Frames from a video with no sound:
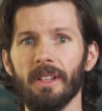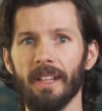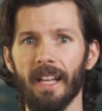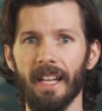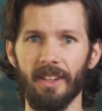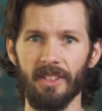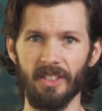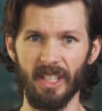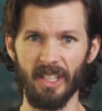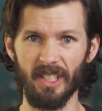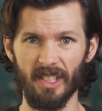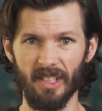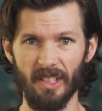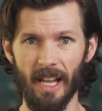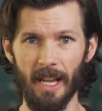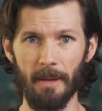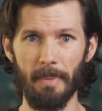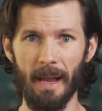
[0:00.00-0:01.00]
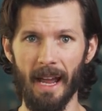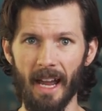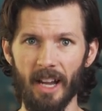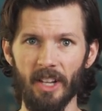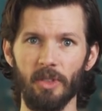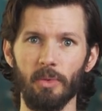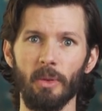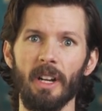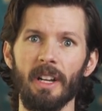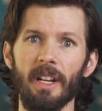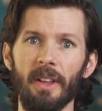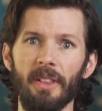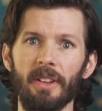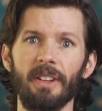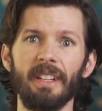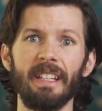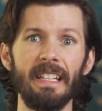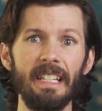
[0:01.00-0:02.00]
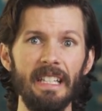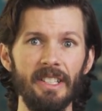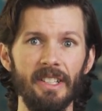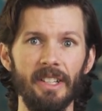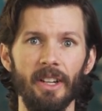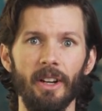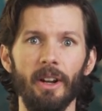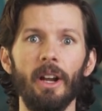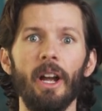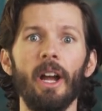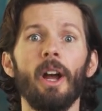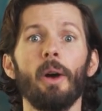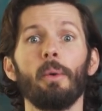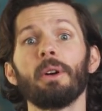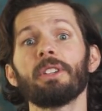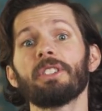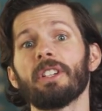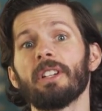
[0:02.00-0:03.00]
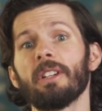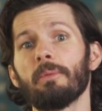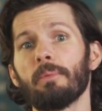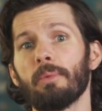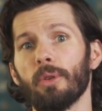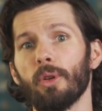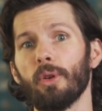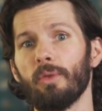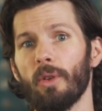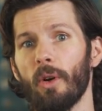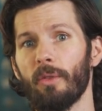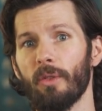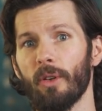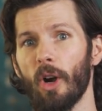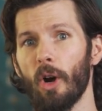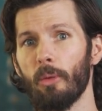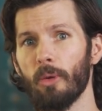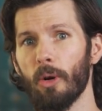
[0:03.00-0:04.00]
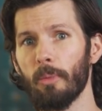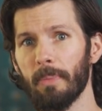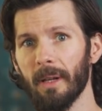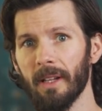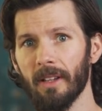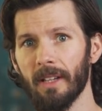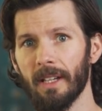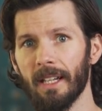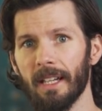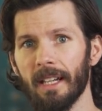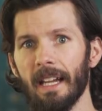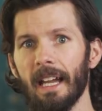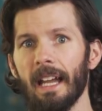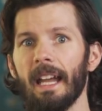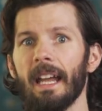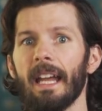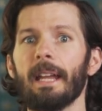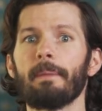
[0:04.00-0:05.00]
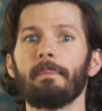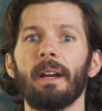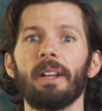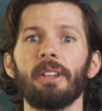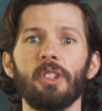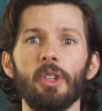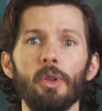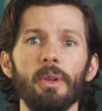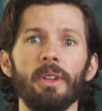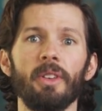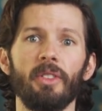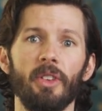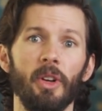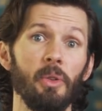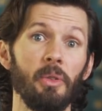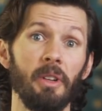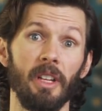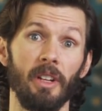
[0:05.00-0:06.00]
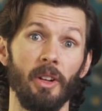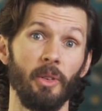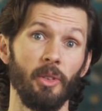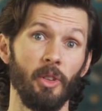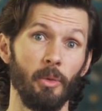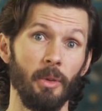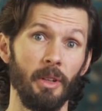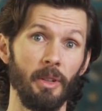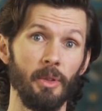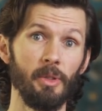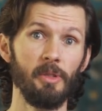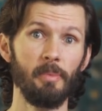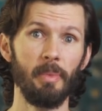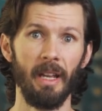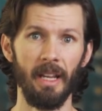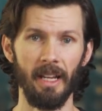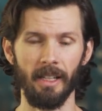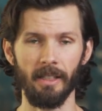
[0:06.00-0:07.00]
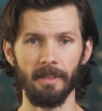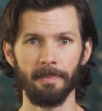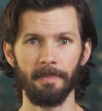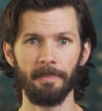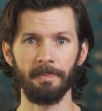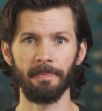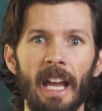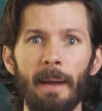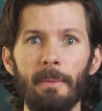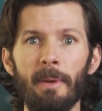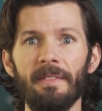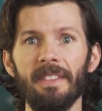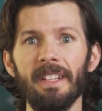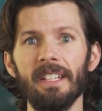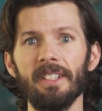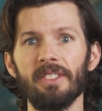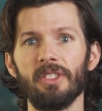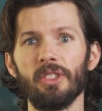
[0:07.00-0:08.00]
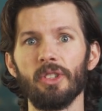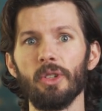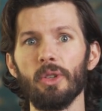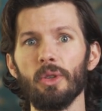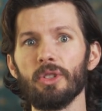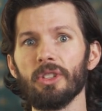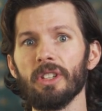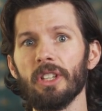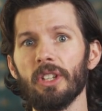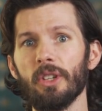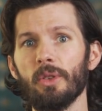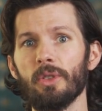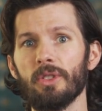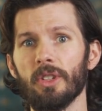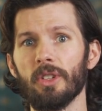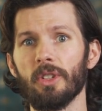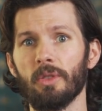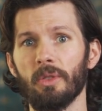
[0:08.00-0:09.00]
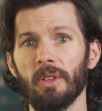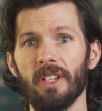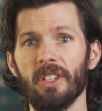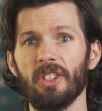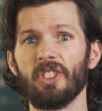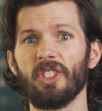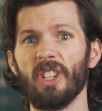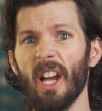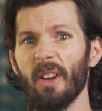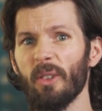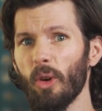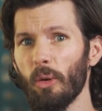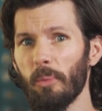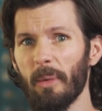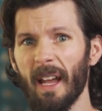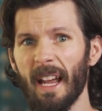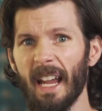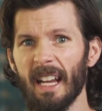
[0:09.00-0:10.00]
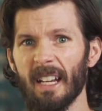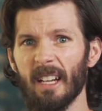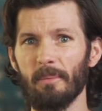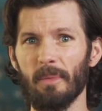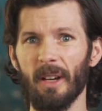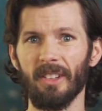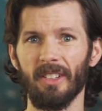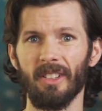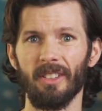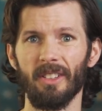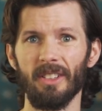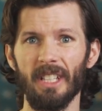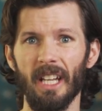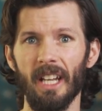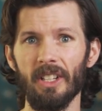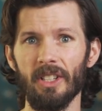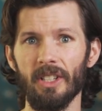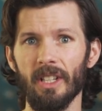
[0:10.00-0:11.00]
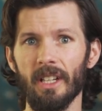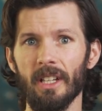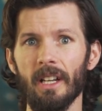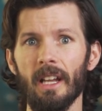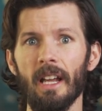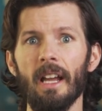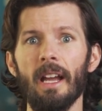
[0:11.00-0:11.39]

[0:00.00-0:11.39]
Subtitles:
layers slide past one another easier, which can improve overall mobility, and by doing so can also reduce pain. MFD is usually used to treat general pain and muscular tension,